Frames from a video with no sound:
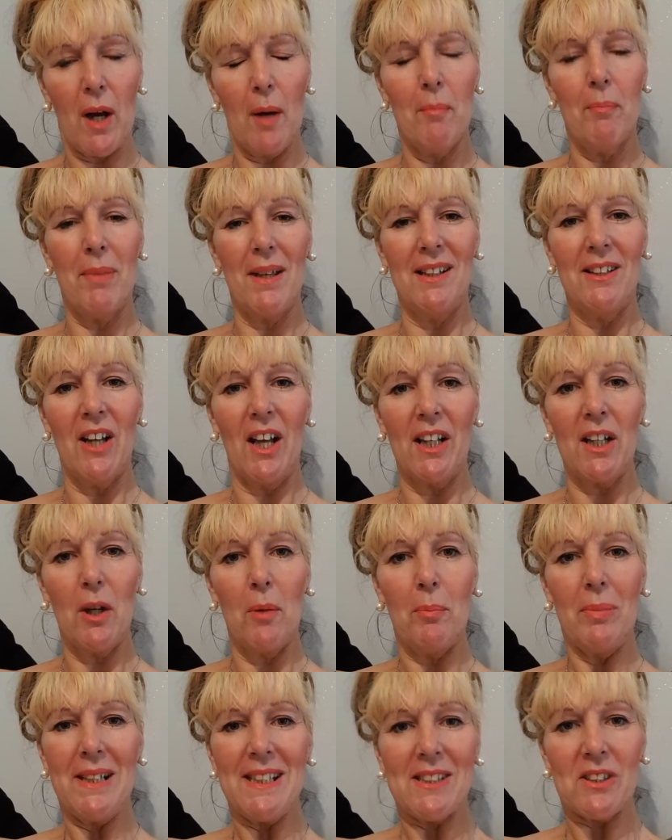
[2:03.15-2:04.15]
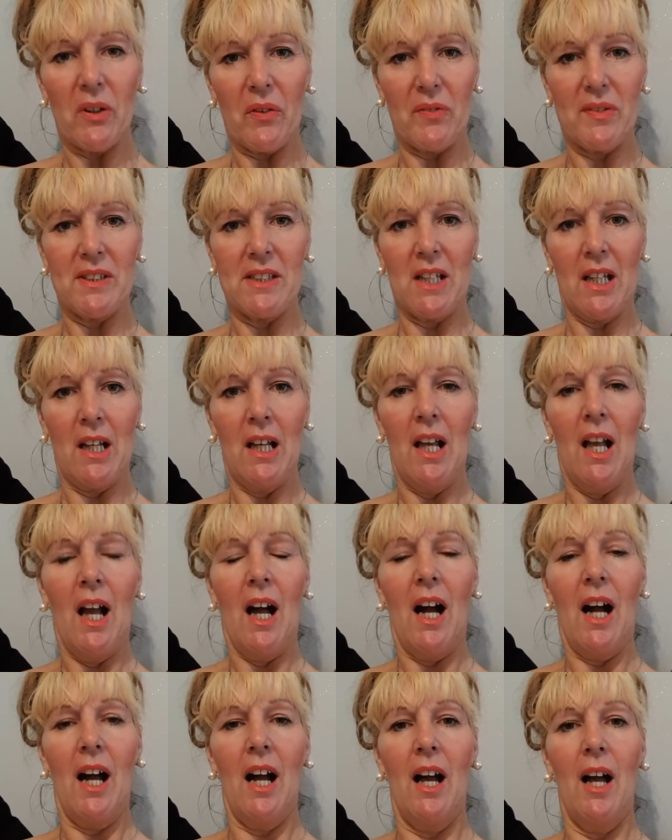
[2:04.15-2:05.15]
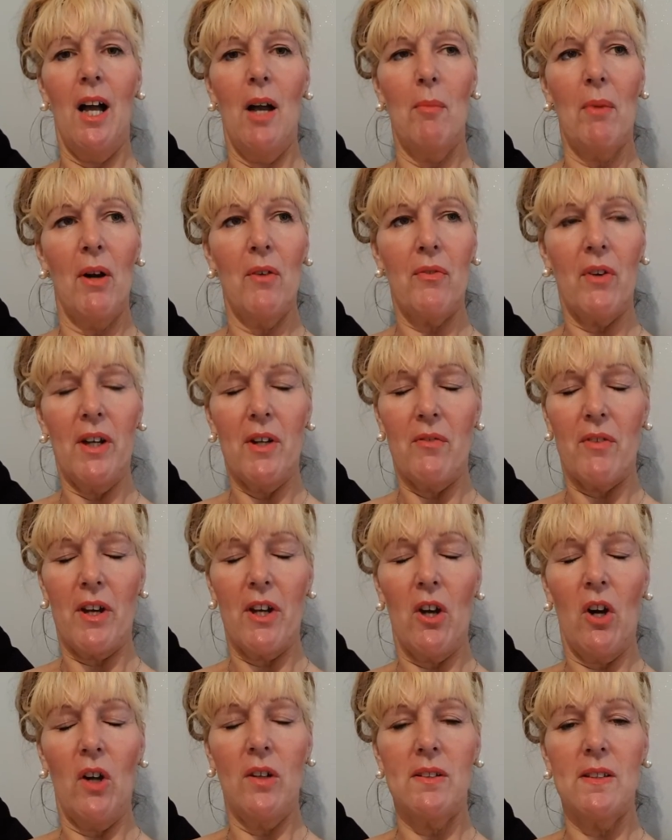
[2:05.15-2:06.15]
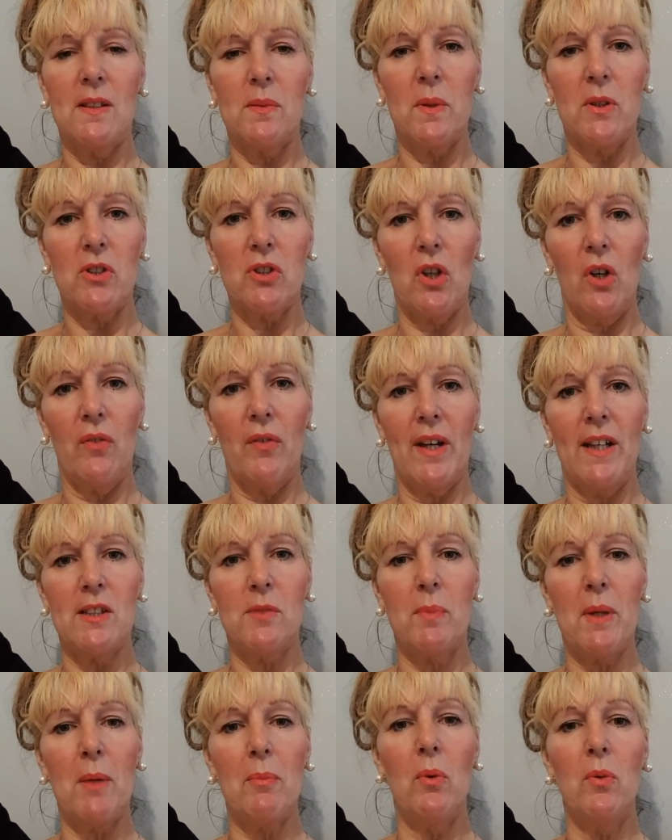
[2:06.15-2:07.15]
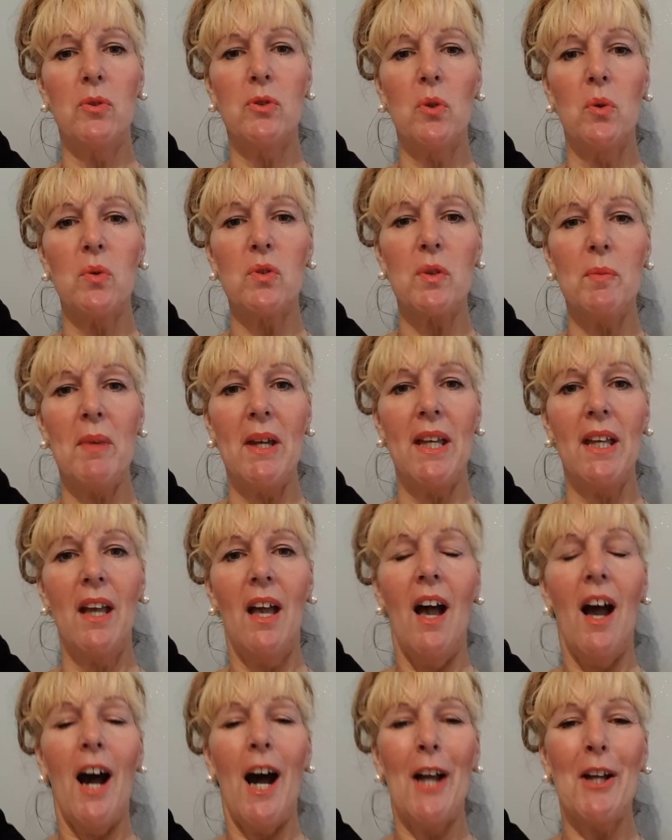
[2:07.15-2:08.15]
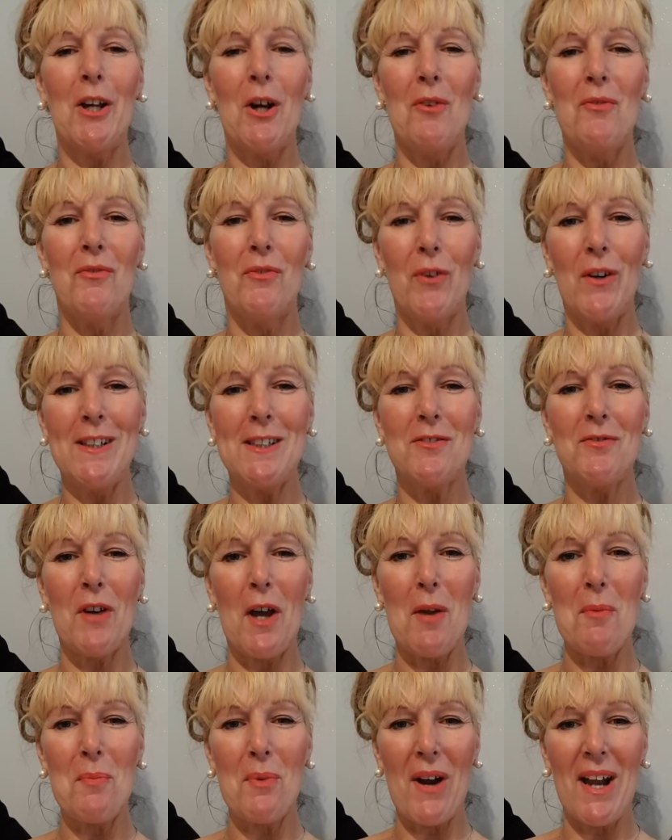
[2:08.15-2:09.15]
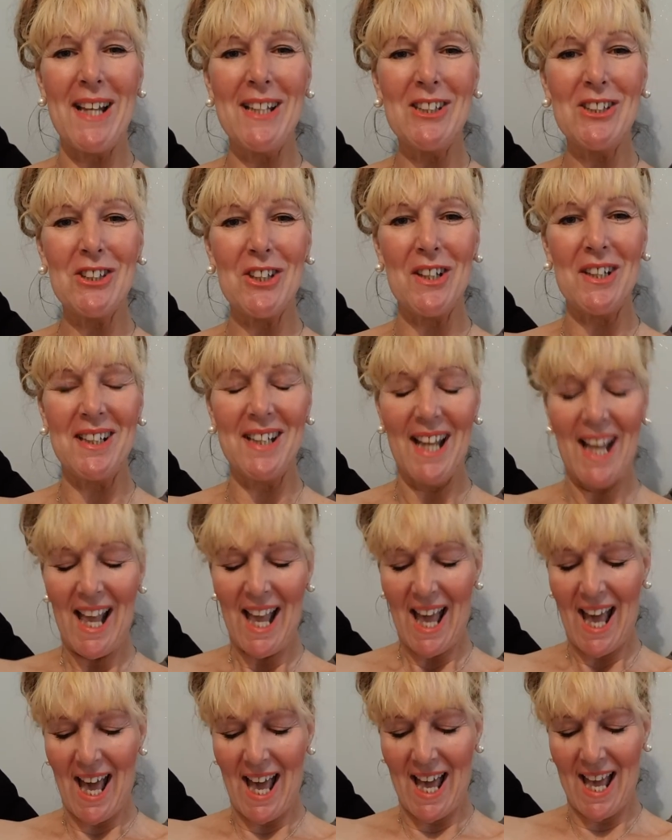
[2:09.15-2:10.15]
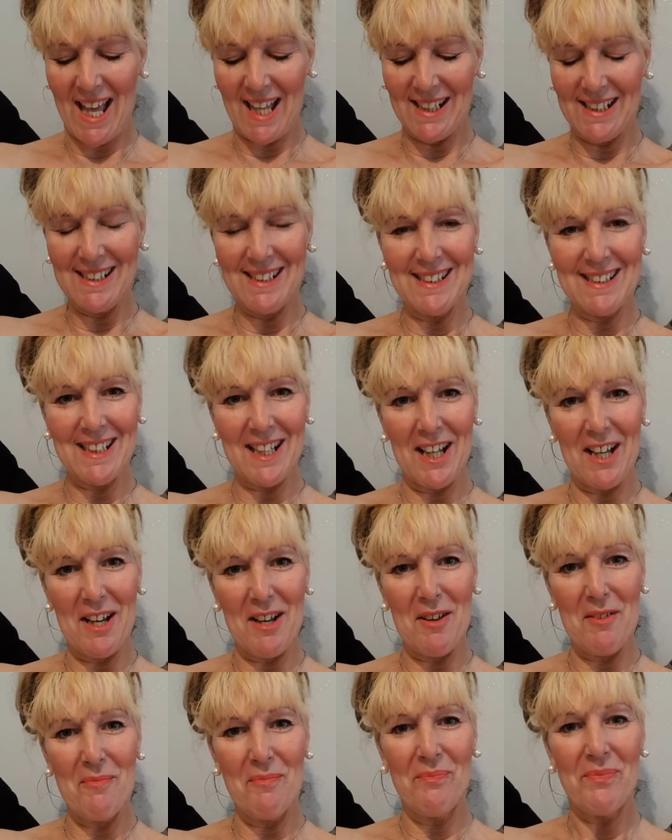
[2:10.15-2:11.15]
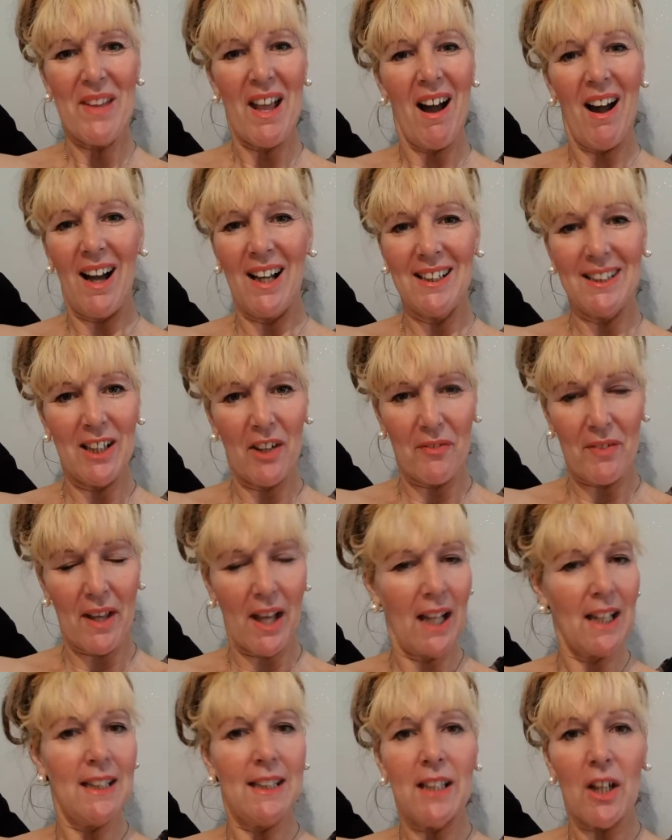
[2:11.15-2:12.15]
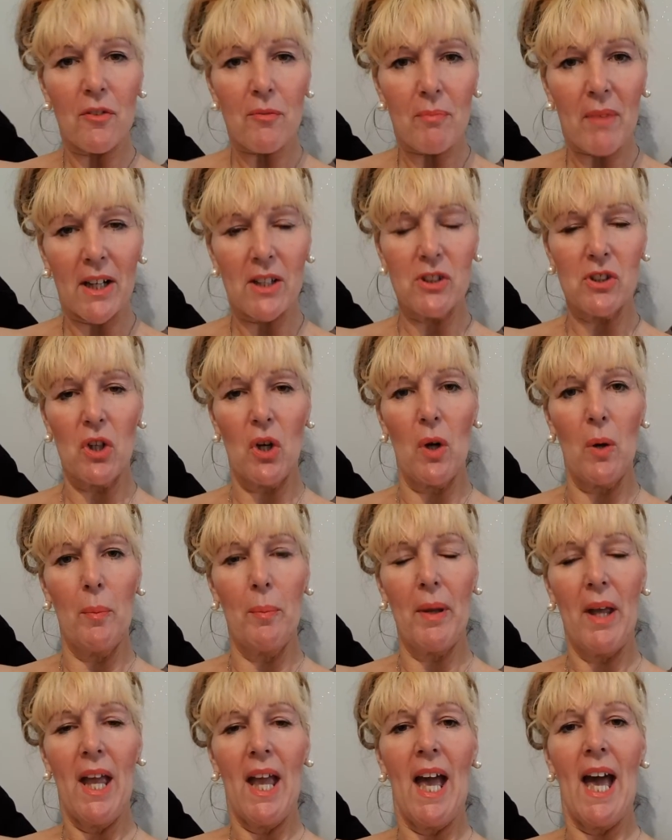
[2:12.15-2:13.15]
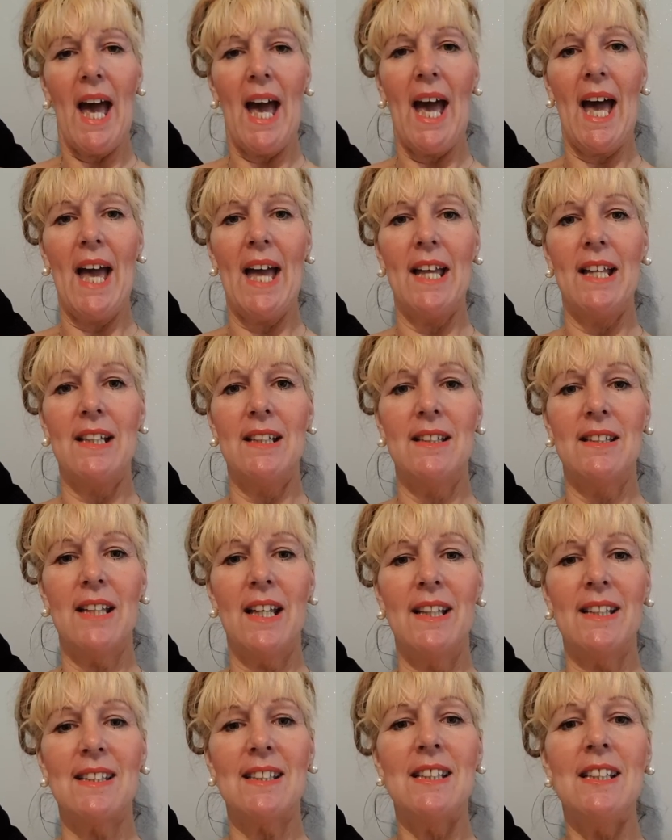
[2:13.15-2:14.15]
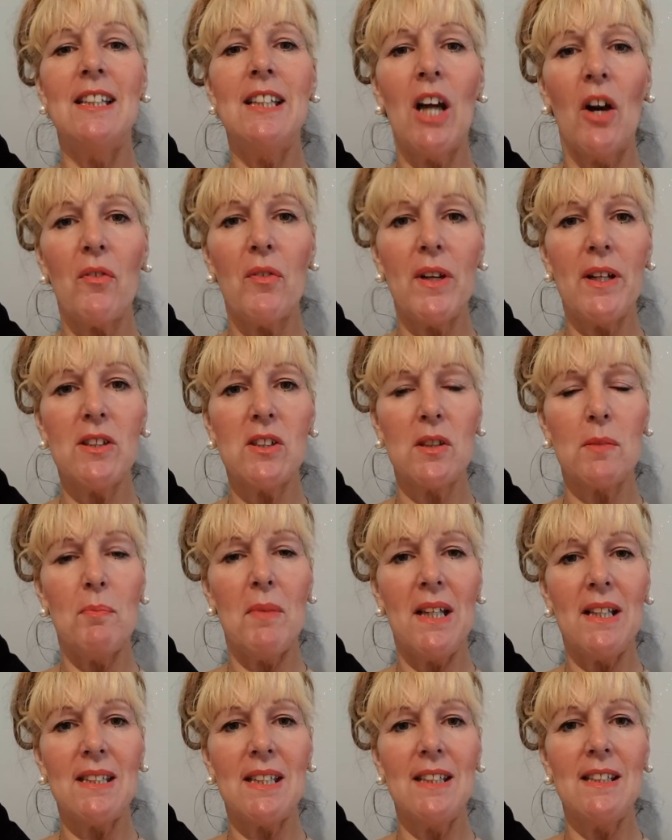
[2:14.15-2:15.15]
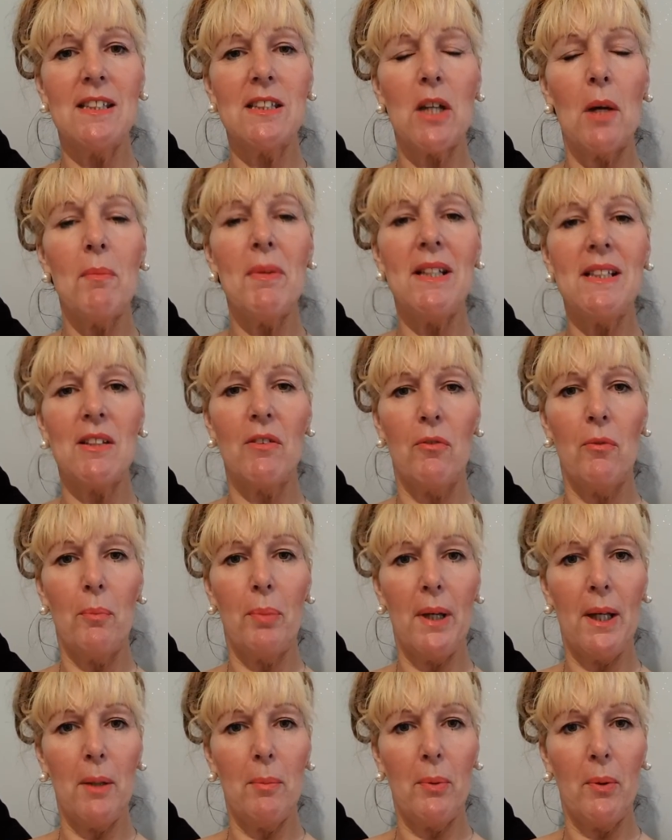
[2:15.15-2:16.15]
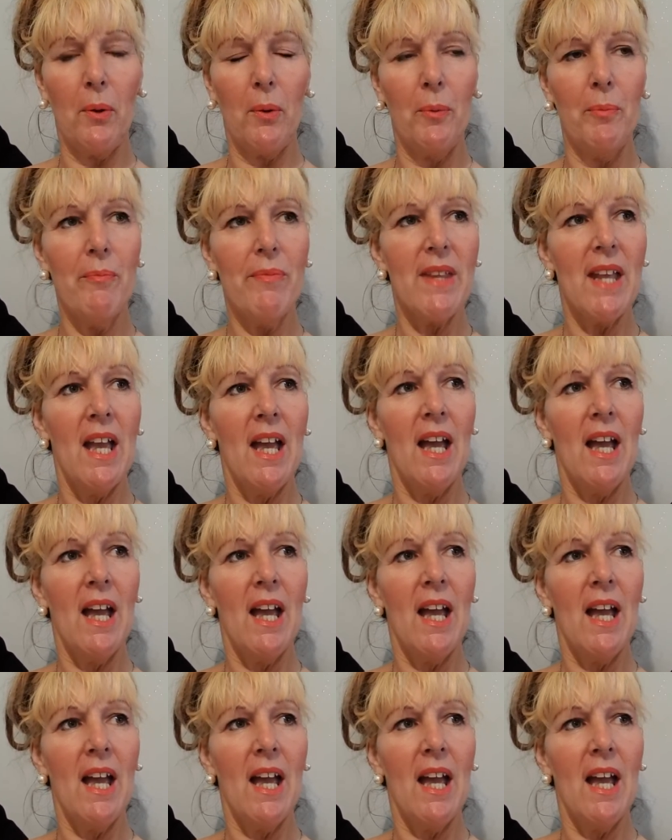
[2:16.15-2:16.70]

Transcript: I'm a bit like a police officer. I find it very hard to switch off as people talk to me. I go on voice vibration and I love it. I love my job and it's lovely just meeting so many different people.